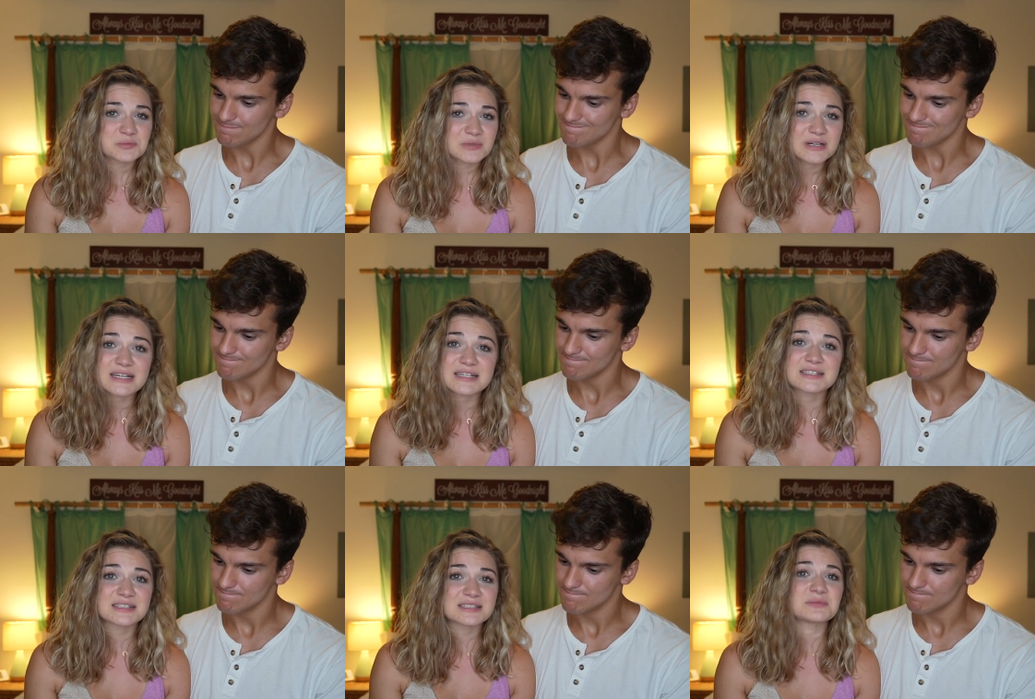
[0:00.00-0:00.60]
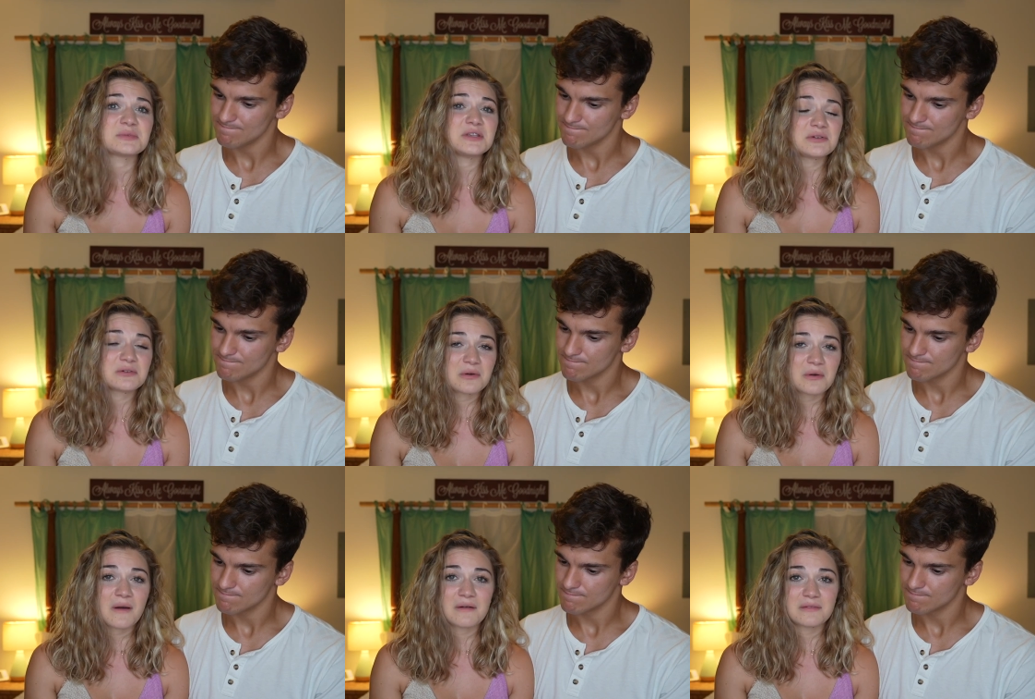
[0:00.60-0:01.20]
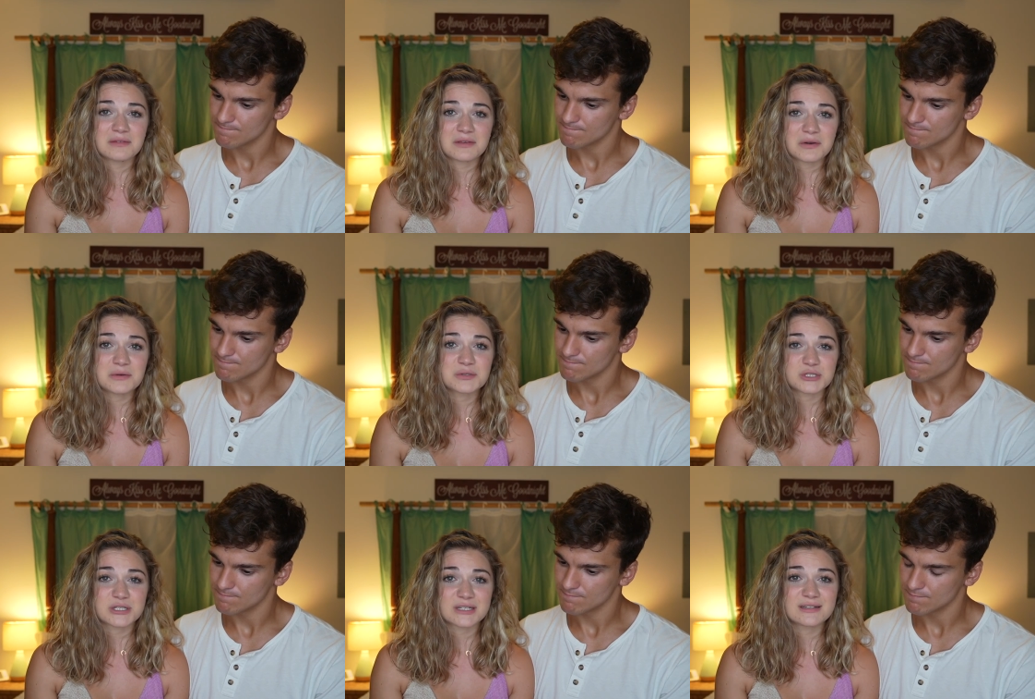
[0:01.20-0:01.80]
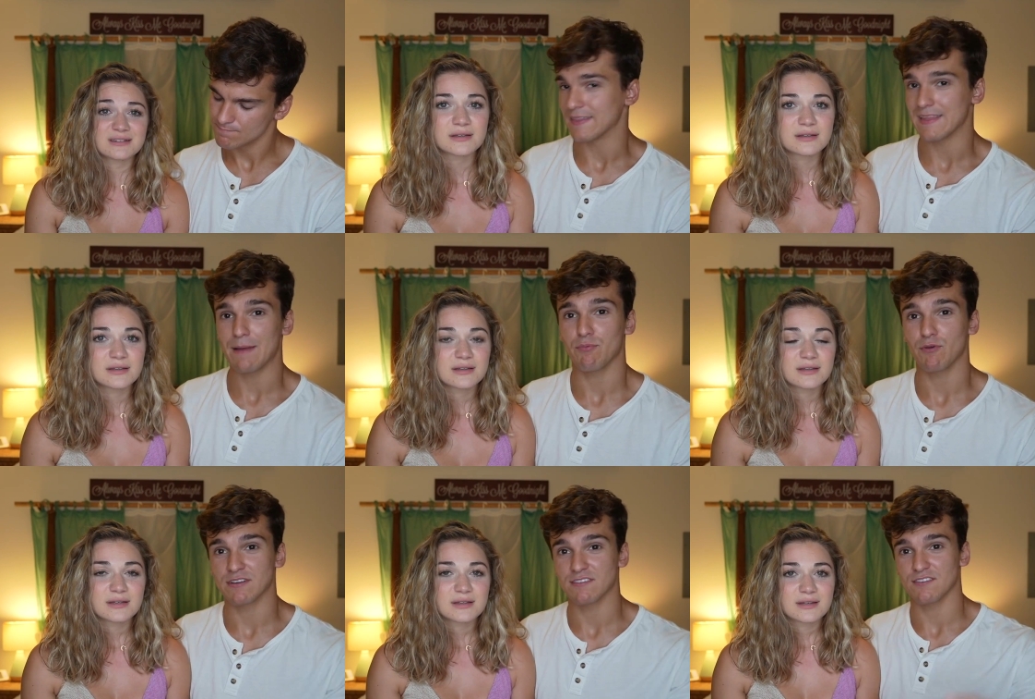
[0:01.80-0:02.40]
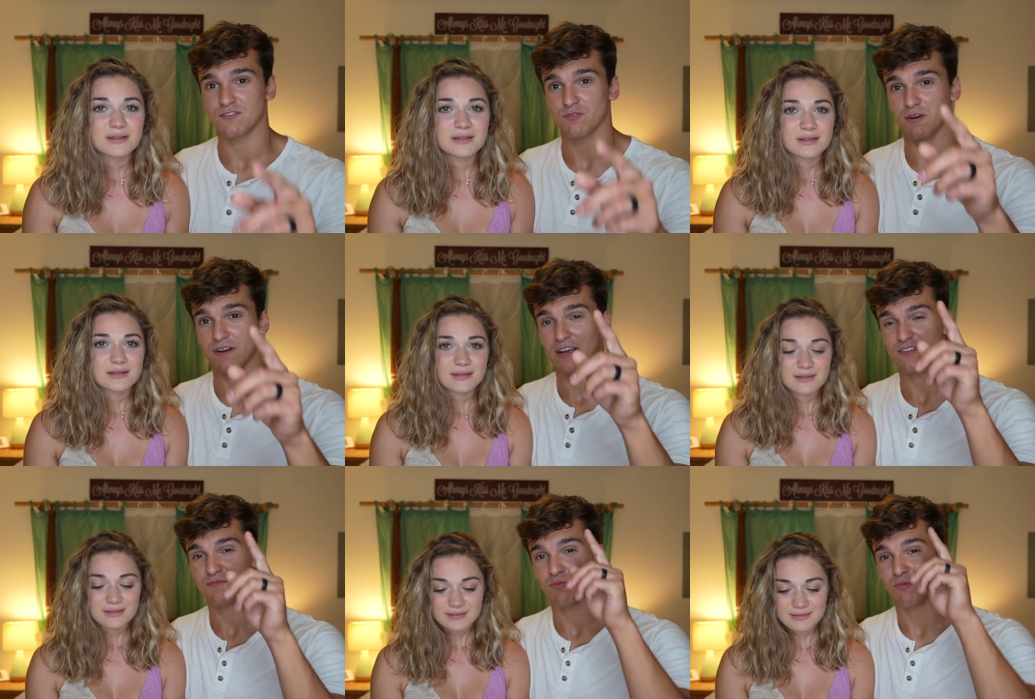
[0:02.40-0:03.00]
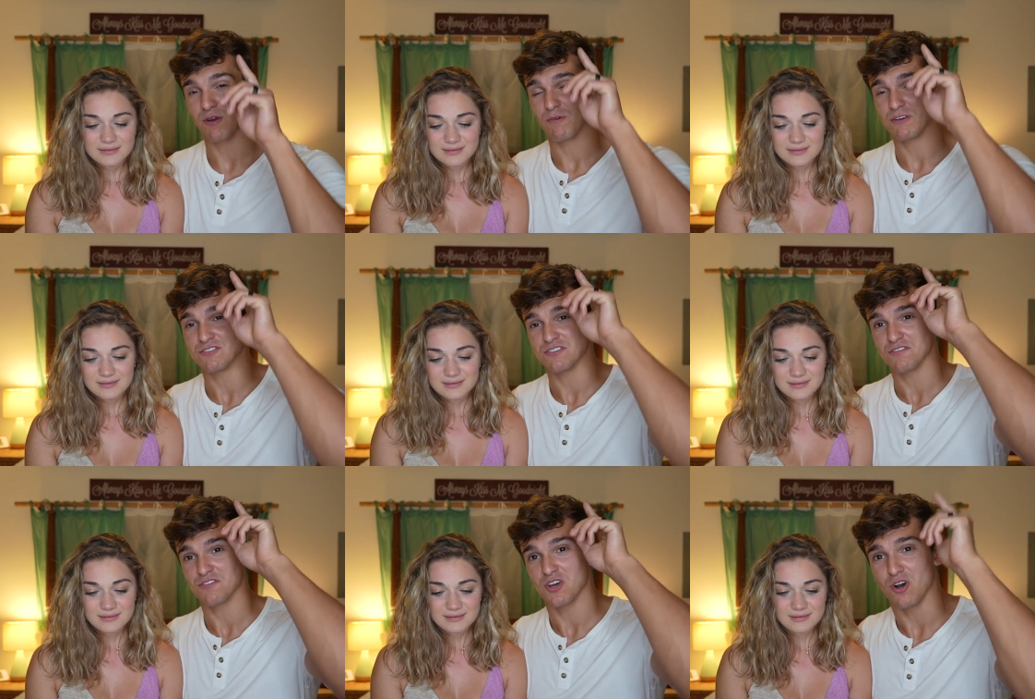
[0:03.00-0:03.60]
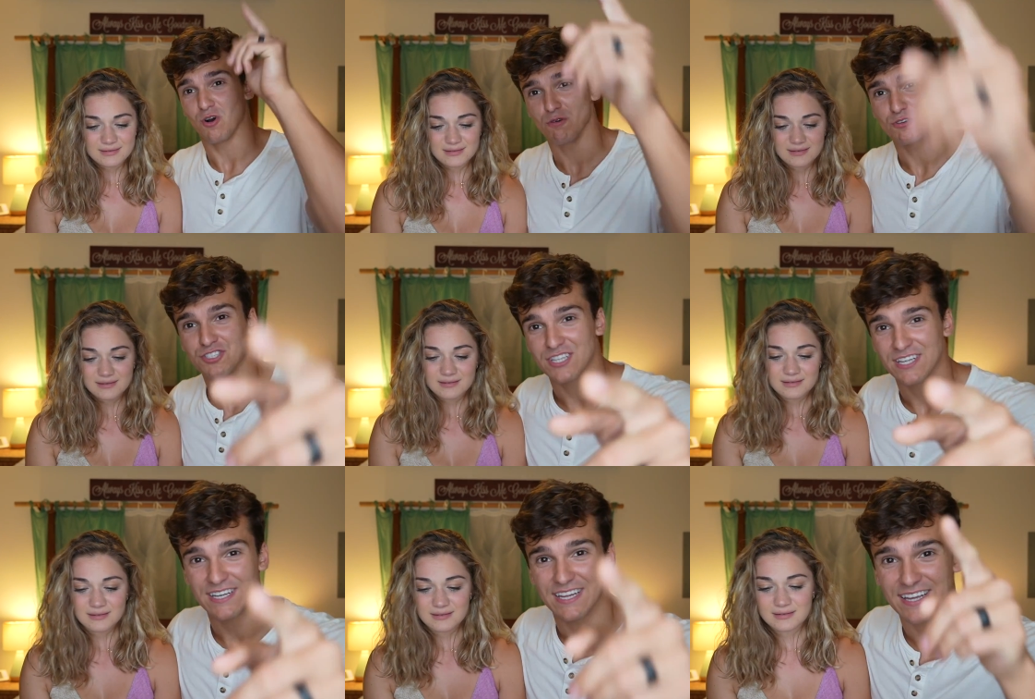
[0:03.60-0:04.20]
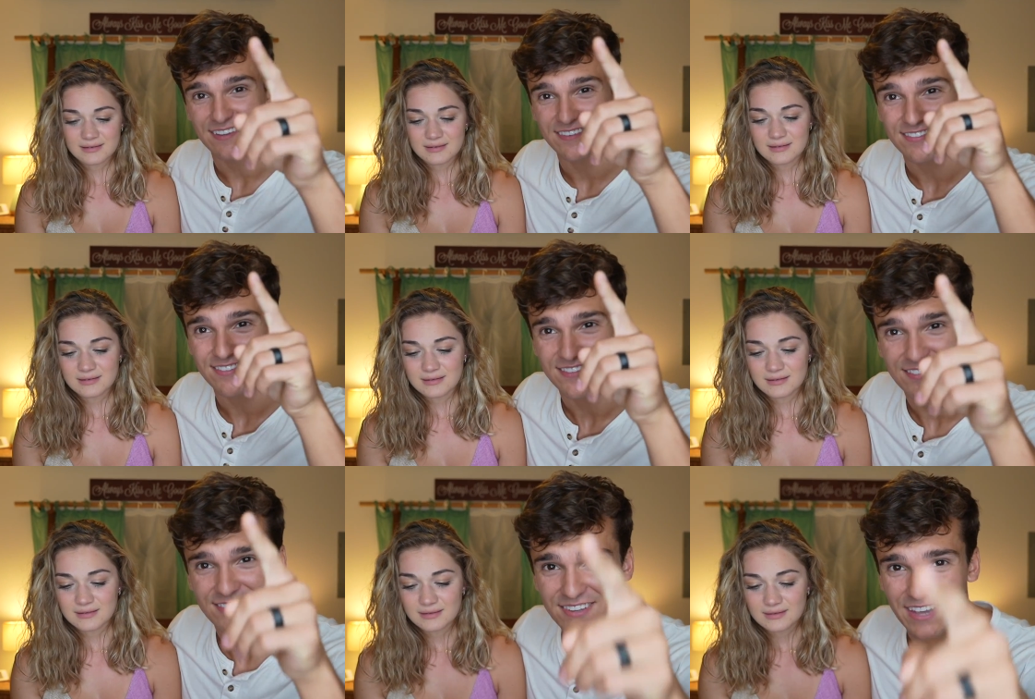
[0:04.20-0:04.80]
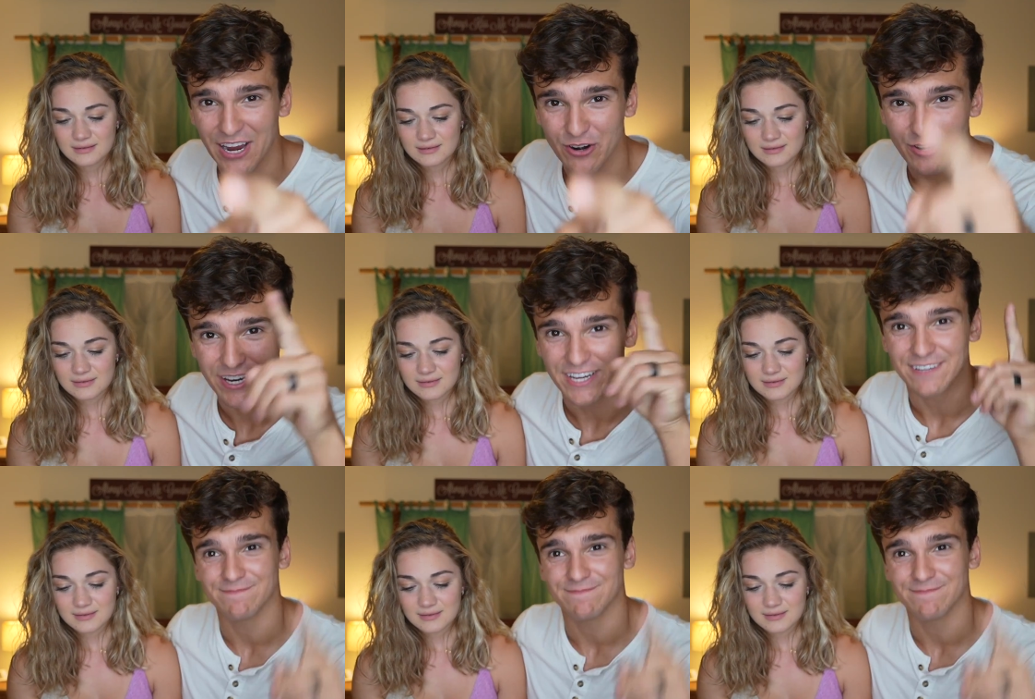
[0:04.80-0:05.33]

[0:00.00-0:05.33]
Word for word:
Speaker 1: risks when you go out in the ocean.
Speaker 2: And that brings us to our next point, which is the ocean is scary.